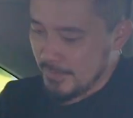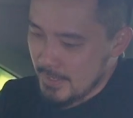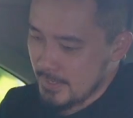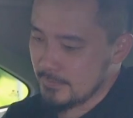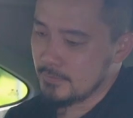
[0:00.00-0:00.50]

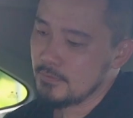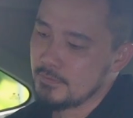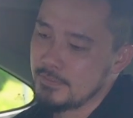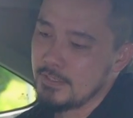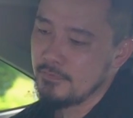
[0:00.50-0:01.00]
this
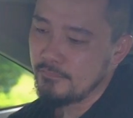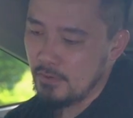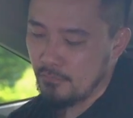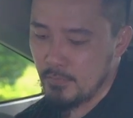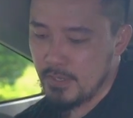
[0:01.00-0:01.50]
seat in
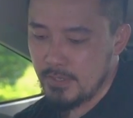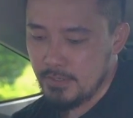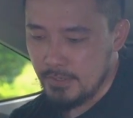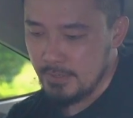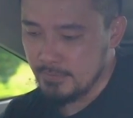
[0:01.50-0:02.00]
front of me
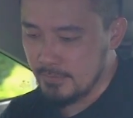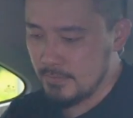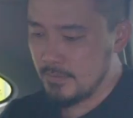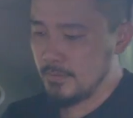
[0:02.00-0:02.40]
is